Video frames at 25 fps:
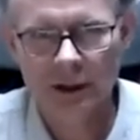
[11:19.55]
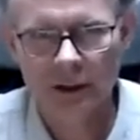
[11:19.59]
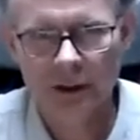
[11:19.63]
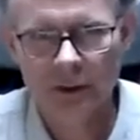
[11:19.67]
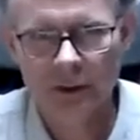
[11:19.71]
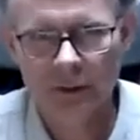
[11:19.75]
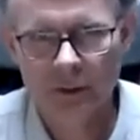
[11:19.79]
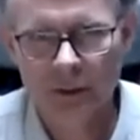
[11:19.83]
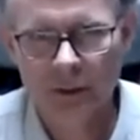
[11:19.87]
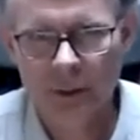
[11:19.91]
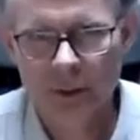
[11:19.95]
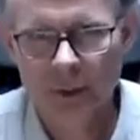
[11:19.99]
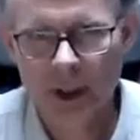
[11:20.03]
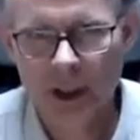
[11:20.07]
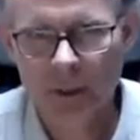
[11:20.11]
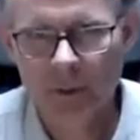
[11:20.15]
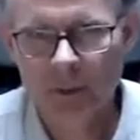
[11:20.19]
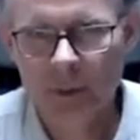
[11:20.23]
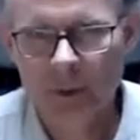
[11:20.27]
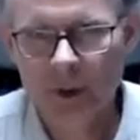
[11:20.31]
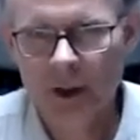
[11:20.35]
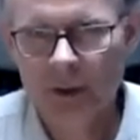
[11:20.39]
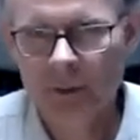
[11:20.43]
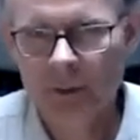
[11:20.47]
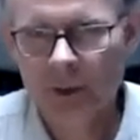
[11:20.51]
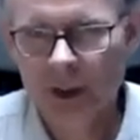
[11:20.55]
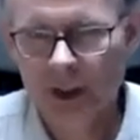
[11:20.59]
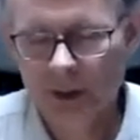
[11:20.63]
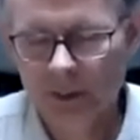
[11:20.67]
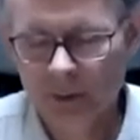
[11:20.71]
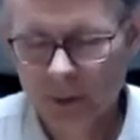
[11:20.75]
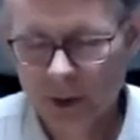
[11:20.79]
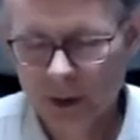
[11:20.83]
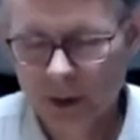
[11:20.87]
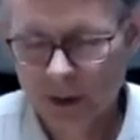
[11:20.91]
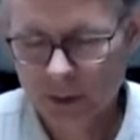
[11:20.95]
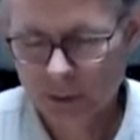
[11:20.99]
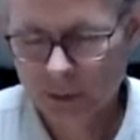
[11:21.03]
And remember,
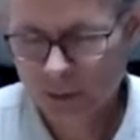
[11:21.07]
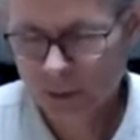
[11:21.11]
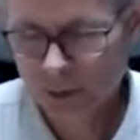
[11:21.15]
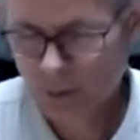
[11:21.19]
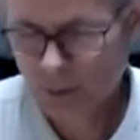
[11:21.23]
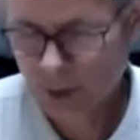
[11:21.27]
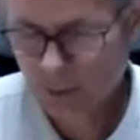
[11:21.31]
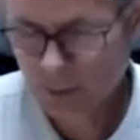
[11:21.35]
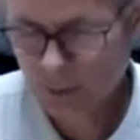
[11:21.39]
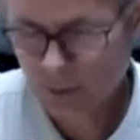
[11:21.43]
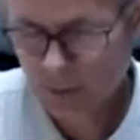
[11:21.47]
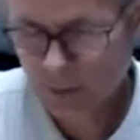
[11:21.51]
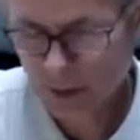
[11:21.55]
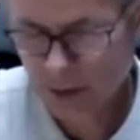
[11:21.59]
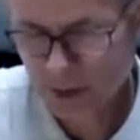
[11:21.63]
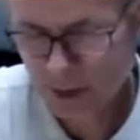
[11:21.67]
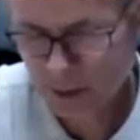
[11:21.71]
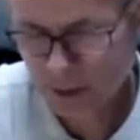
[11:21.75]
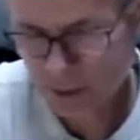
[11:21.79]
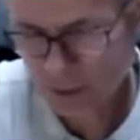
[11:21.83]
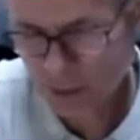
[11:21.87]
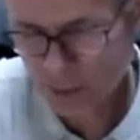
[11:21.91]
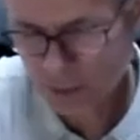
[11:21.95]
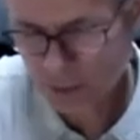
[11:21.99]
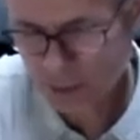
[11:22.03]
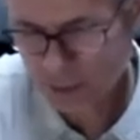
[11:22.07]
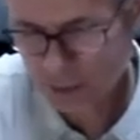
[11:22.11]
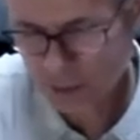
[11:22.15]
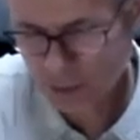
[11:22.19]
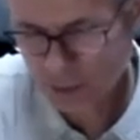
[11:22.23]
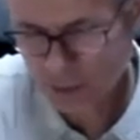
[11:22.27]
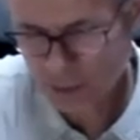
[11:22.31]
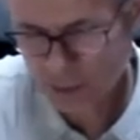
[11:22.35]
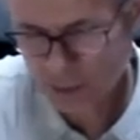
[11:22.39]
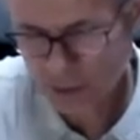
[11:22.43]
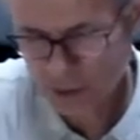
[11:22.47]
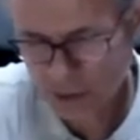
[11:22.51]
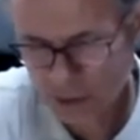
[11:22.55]
maybe you remember the
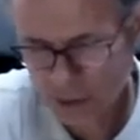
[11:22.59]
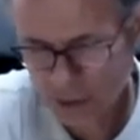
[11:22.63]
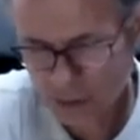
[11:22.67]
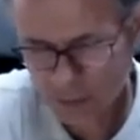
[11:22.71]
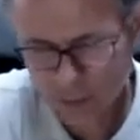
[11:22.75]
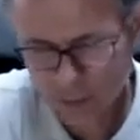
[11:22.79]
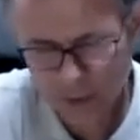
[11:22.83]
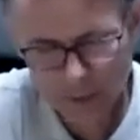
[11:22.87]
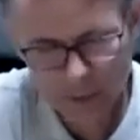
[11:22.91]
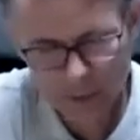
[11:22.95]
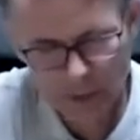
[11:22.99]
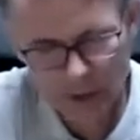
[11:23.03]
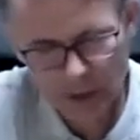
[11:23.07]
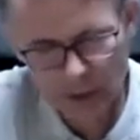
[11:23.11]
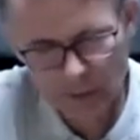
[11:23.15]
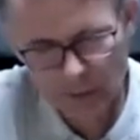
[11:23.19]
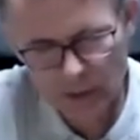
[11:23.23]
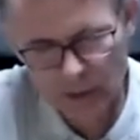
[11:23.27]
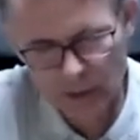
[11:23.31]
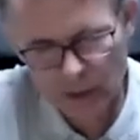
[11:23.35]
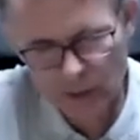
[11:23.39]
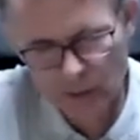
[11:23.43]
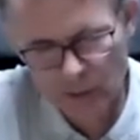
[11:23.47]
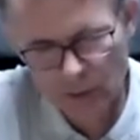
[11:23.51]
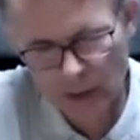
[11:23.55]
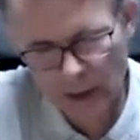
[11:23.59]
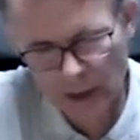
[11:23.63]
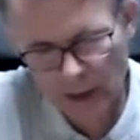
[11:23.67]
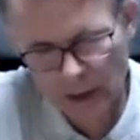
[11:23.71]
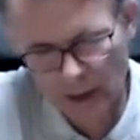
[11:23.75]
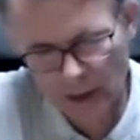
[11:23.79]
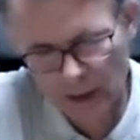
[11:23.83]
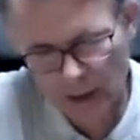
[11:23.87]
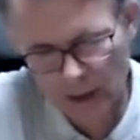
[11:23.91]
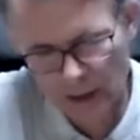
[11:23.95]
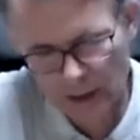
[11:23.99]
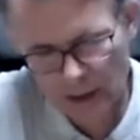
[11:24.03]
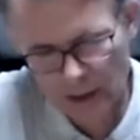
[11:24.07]
notochord, the primitive
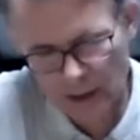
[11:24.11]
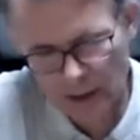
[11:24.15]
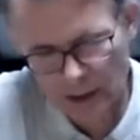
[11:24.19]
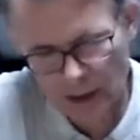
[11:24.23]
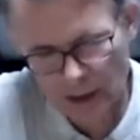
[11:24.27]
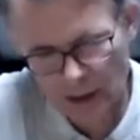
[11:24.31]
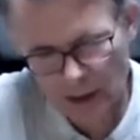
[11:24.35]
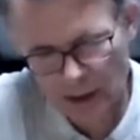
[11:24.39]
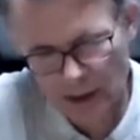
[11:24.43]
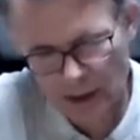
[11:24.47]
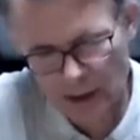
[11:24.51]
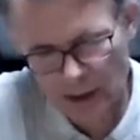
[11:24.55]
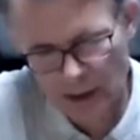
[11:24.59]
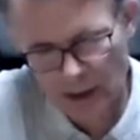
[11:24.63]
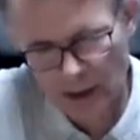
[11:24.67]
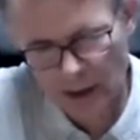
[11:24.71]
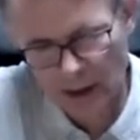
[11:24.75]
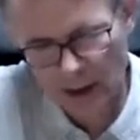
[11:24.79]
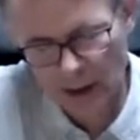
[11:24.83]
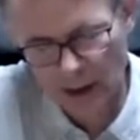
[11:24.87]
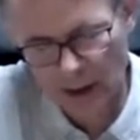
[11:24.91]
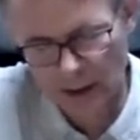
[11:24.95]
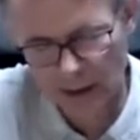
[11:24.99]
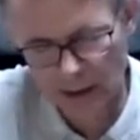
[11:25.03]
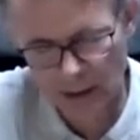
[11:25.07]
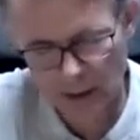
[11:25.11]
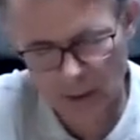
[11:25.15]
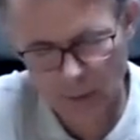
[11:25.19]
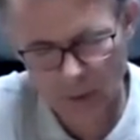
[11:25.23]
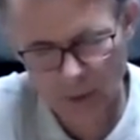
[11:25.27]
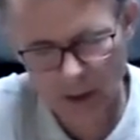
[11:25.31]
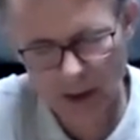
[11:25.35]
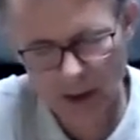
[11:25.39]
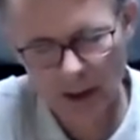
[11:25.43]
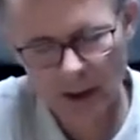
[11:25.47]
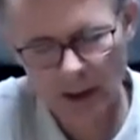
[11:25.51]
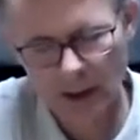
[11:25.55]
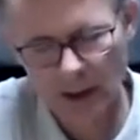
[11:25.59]
streak starts there. So
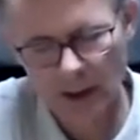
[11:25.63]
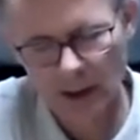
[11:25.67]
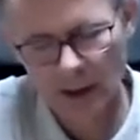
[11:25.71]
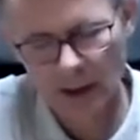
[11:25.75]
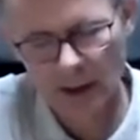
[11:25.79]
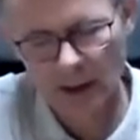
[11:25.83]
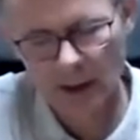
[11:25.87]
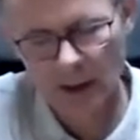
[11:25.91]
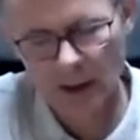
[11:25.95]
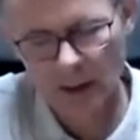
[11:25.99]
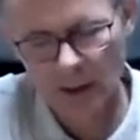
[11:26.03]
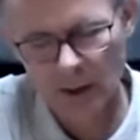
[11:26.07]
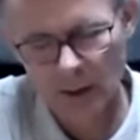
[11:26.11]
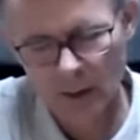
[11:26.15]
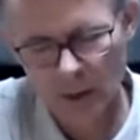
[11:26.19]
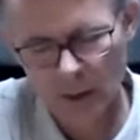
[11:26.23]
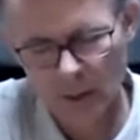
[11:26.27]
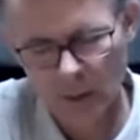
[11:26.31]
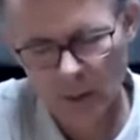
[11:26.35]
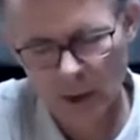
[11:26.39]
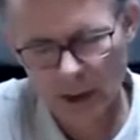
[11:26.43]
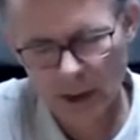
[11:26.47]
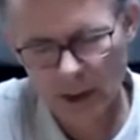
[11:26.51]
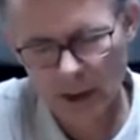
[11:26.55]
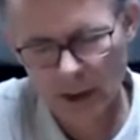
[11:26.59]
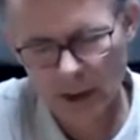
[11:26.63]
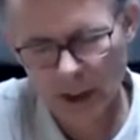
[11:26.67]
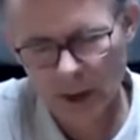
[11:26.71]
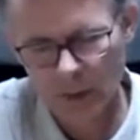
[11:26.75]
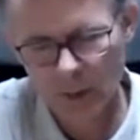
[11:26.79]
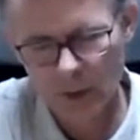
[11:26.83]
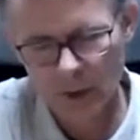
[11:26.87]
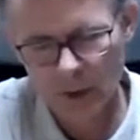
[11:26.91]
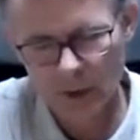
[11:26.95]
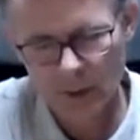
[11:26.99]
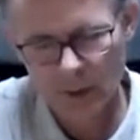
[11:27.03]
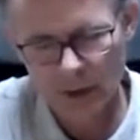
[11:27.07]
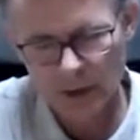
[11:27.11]
when the
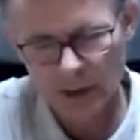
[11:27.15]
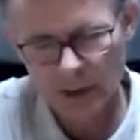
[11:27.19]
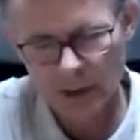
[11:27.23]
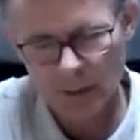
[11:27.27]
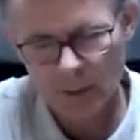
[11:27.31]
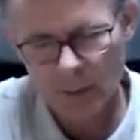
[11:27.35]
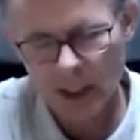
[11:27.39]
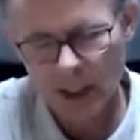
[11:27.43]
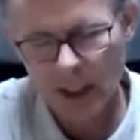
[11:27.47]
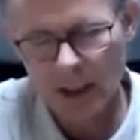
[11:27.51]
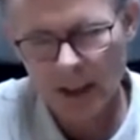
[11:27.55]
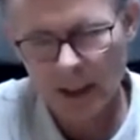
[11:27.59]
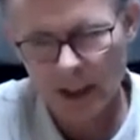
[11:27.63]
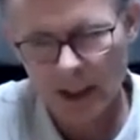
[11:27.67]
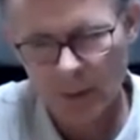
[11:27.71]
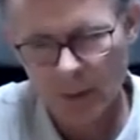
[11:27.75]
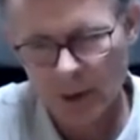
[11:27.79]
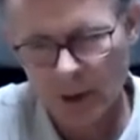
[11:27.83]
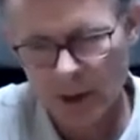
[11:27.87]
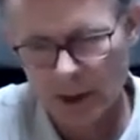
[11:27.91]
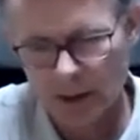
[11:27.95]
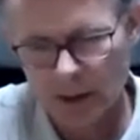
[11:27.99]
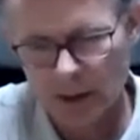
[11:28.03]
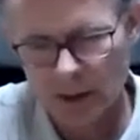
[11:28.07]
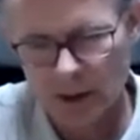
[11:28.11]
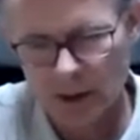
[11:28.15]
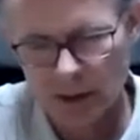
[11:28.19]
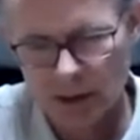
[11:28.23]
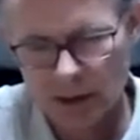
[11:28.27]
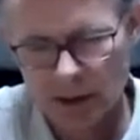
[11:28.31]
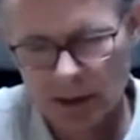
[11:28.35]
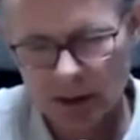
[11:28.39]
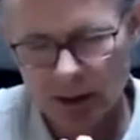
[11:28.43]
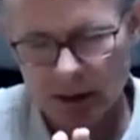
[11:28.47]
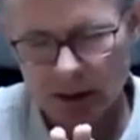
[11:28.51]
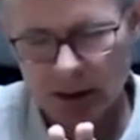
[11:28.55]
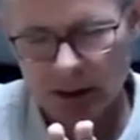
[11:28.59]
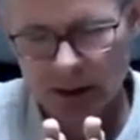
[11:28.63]
embryo is a bilaminar
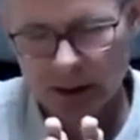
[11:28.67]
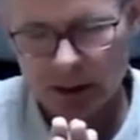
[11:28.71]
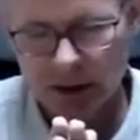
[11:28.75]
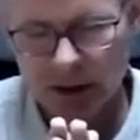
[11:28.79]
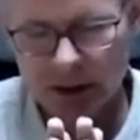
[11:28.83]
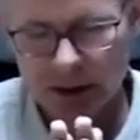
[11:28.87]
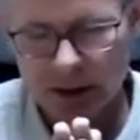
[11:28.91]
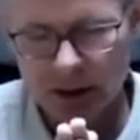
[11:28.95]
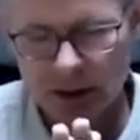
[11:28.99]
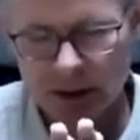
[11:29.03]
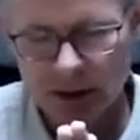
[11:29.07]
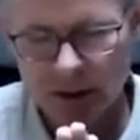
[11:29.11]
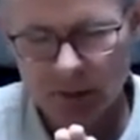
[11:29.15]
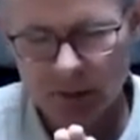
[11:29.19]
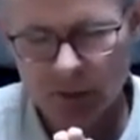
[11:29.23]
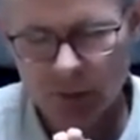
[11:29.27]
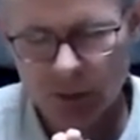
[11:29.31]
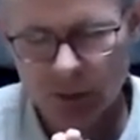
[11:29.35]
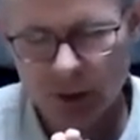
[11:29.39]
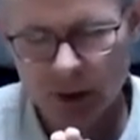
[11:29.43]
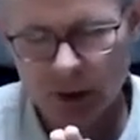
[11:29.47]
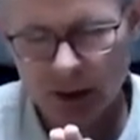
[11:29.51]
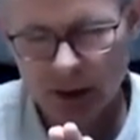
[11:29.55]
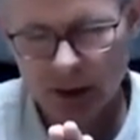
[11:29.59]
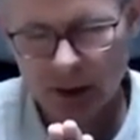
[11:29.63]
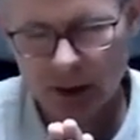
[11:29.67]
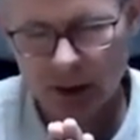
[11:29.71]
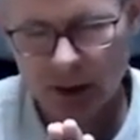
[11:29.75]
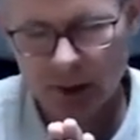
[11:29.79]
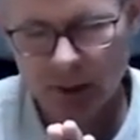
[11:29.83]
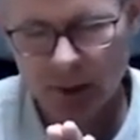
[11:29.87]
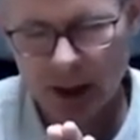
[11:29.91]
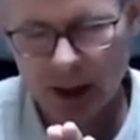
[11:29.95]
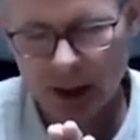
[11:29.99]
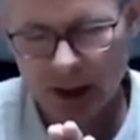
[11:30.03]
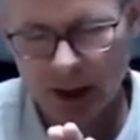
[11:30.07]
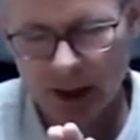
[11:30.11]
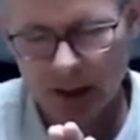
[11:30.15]
disc, it's just the front and the
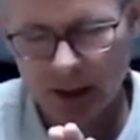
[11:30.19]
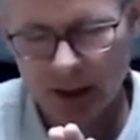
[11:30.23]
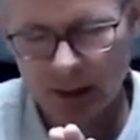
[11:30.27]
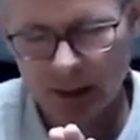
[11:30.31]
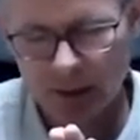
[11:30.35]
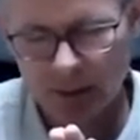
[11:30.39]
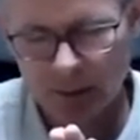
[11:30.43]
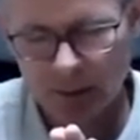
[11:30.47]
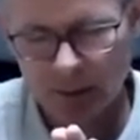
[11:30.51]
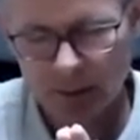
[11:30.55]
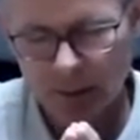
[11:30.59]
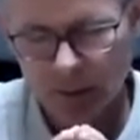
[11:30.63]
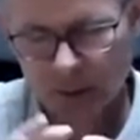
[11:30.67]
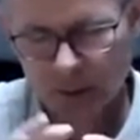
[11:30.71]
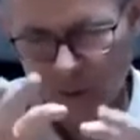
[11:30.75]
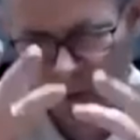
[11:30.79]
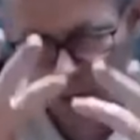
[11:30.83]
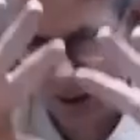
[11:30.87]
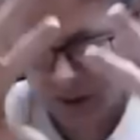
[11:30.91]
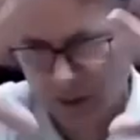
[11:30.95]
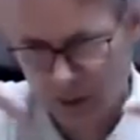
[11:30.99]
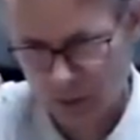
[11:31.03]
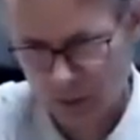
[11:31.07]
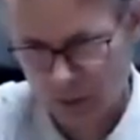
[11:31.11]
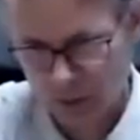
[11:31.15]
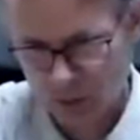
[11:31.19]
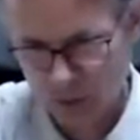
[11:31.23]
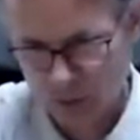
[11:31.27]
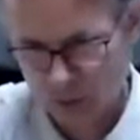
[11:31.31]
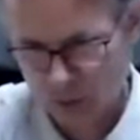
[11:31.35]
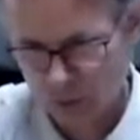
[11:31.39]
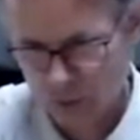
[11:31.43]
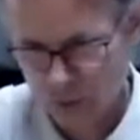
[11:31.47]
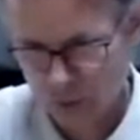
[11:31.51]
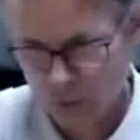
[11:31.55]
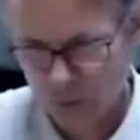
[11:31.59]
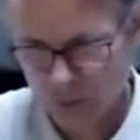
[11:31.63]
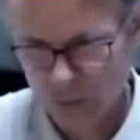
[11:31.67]
back with these
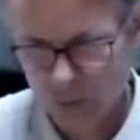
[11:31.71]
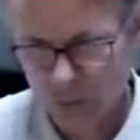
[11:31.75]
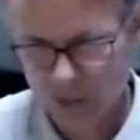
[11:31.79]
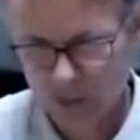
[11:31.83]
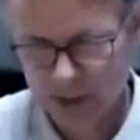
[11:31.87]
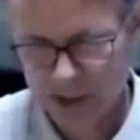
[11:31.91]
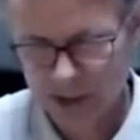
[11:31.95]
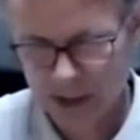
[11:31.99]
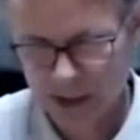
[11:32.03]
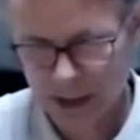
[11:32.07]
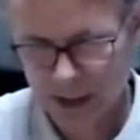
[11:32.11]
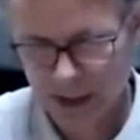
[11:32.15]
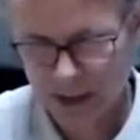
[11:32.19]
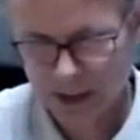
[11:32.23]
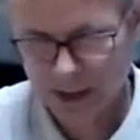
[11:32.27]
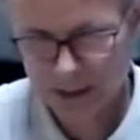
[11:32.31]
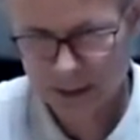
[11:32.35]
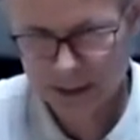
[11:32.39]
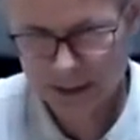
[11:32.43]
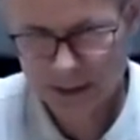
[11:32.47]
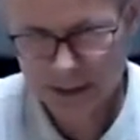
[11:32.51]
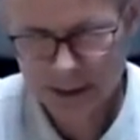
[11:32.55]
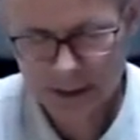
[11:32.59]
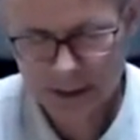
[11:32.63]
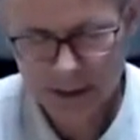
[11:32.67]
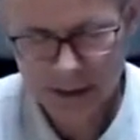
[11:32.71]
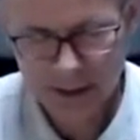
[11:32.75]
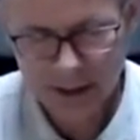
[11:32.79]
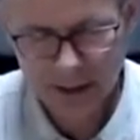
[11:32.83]
two sacs.